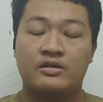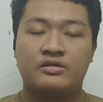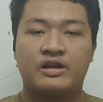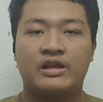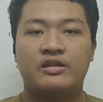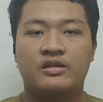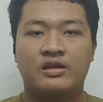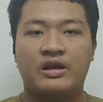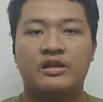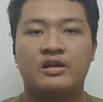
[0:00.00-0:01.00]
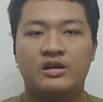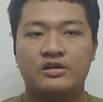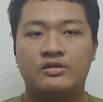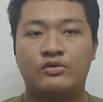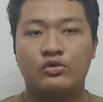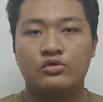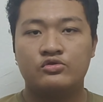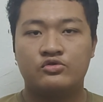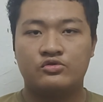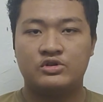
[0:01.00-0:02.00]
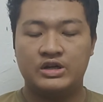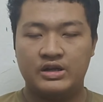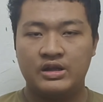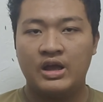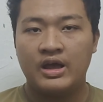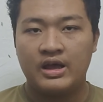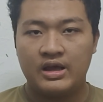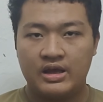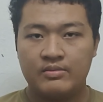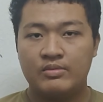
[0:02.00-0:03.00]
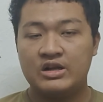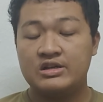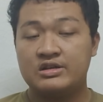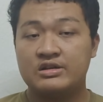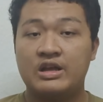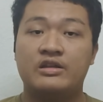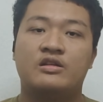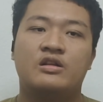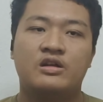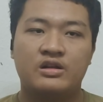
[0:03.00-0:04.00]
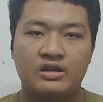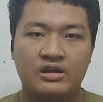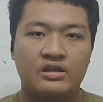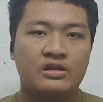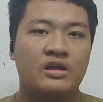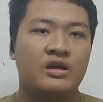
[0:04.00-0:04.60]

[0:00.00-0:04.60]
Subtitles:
secondary school student in Malaysia that is learning